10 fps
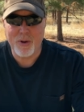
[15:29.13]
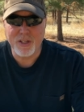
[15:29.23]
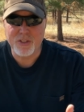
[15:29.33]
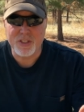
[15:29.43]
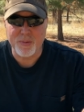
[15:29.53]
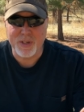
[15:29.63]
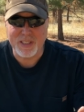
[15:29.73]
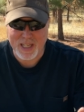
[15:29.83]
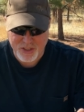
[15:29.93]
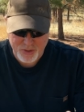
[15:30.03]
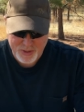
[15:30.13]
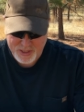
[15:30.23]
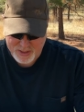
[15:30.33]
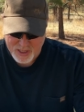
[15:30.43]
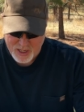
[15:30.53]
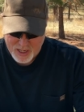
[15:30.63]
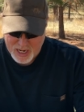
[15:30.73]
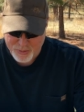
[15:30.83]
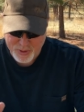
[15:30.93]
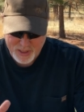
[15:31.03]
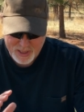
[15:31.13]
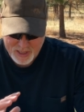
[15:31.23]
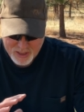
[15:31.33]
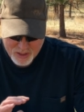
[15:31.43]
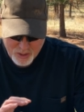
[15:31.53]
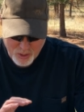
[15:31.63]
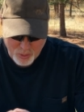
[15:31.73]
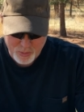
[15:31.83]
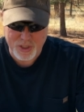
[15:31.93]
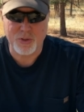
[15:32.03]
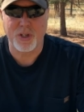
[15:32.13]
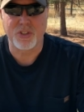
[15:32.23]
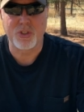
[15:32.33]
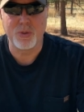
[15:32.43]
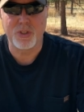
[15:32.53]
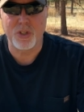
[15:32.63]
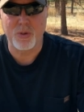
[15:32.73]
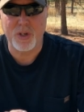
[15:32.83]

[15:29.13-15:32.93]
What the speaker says: on to some accessories. I really only trust Suunto